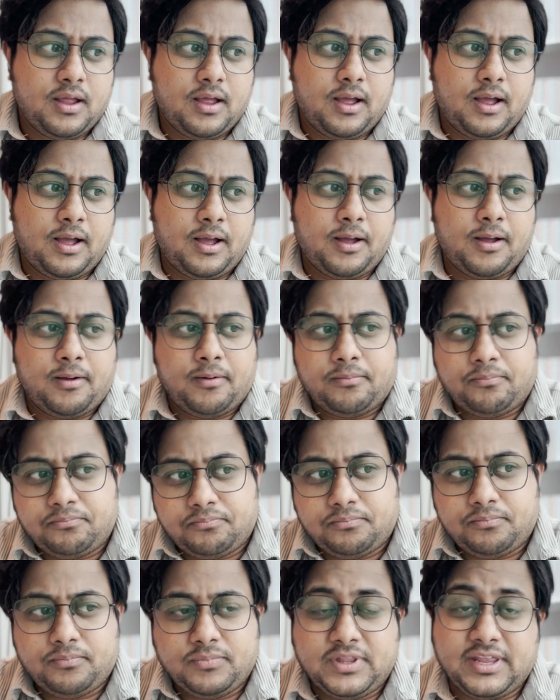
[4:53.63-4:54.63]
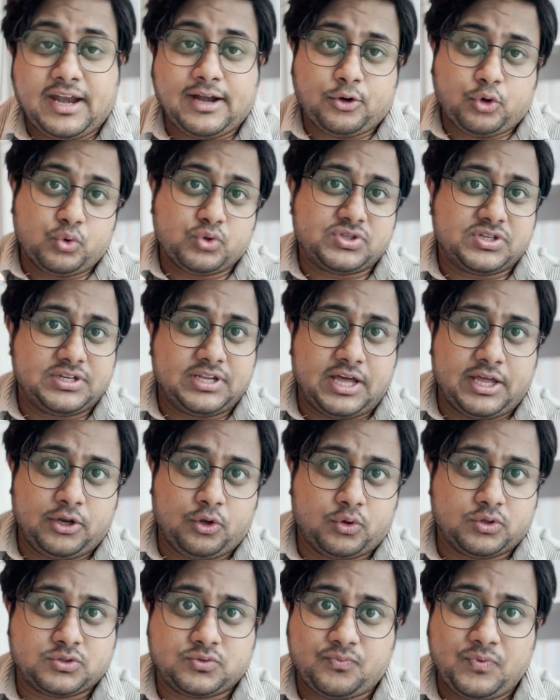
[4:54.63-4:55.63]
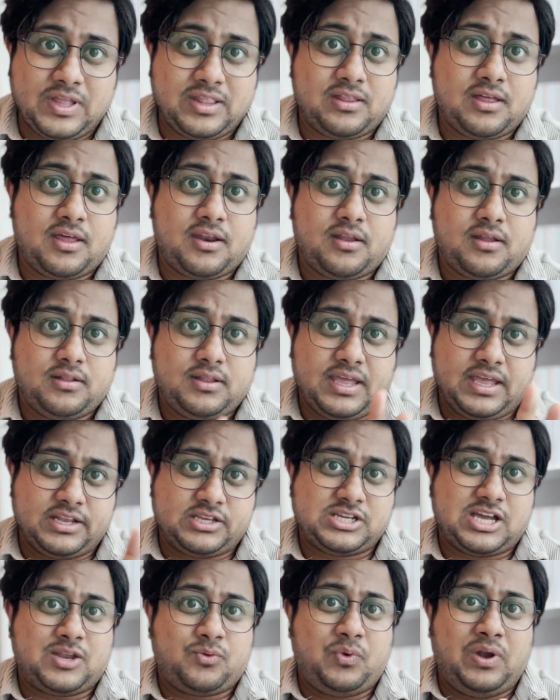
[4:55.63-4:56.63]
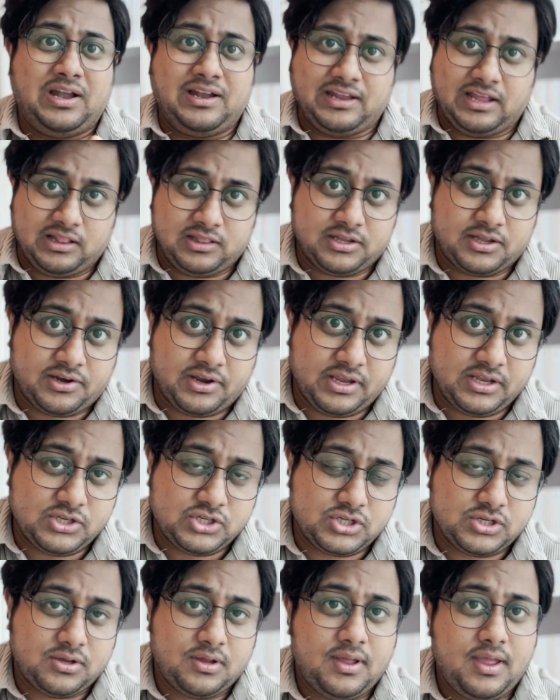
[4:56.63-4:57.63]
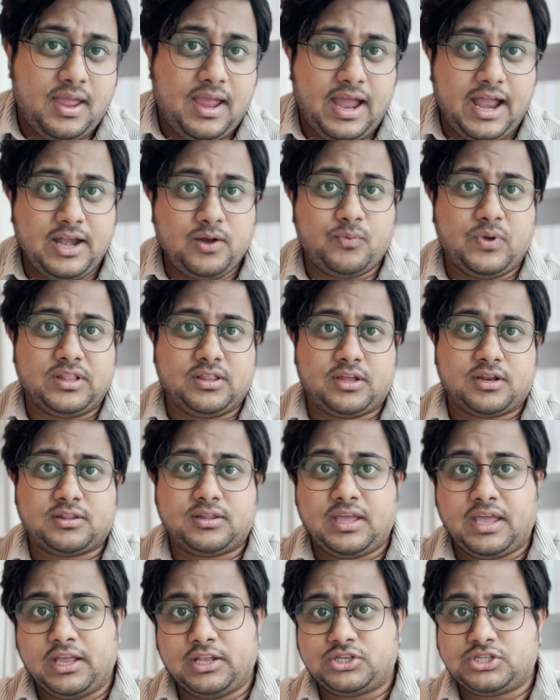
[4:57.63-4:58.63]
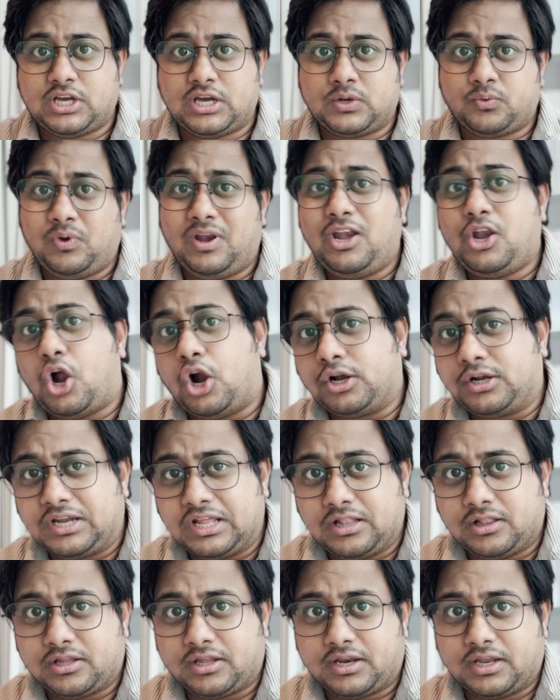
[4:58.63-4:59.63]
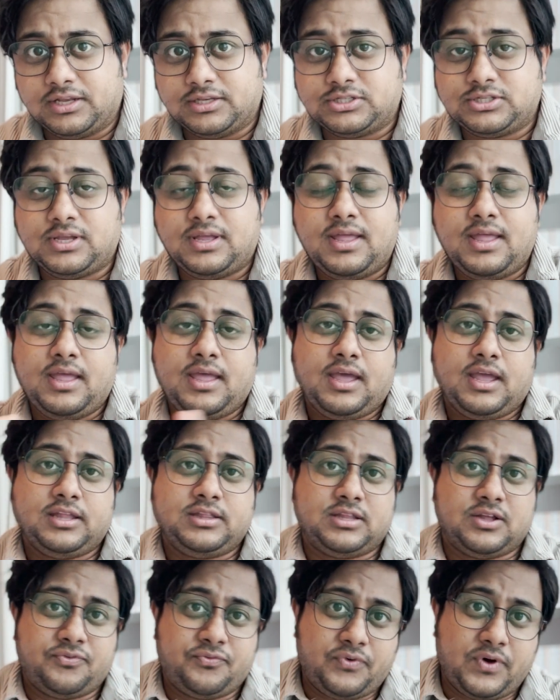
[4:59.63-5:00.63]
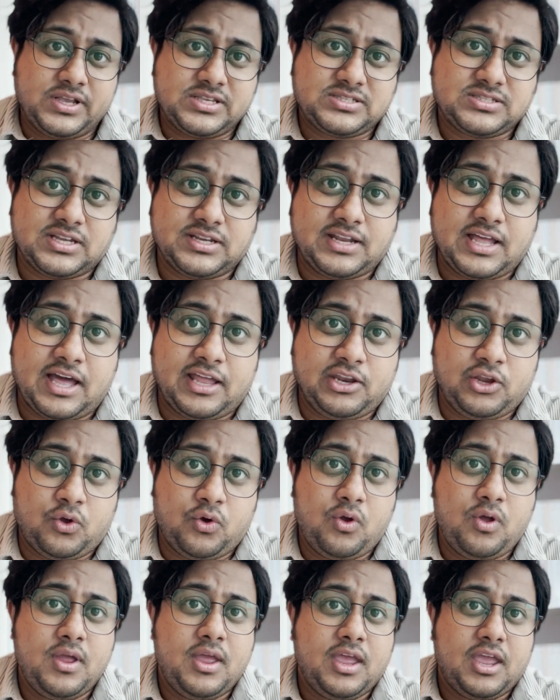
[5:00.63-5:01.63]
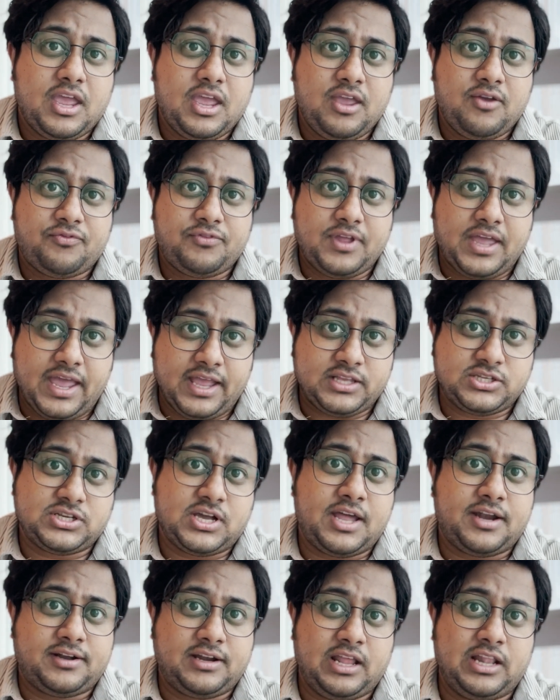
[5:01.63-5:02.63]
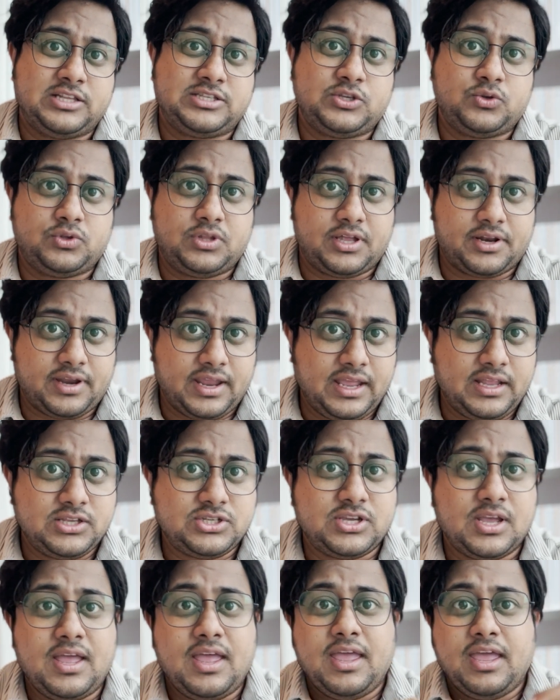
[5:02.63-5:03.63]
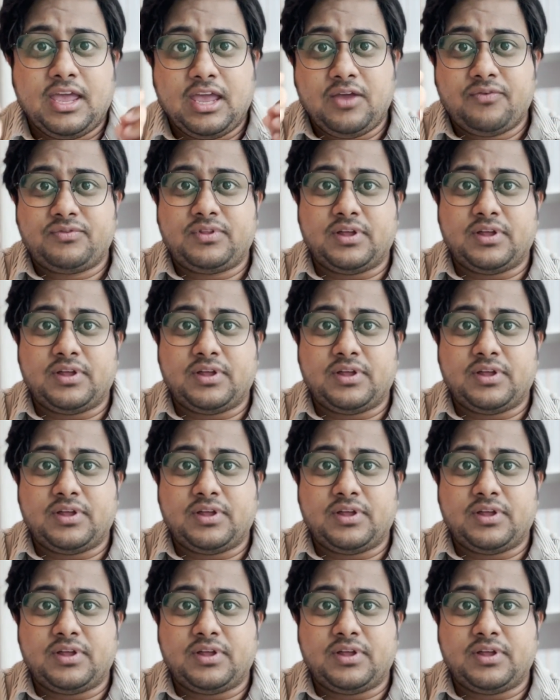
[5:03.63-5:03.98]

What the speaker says: there are two scenarios, whether the HR will tell the range and whether the HR will not tell the range. In the first scenario, if the HR tells you the range, if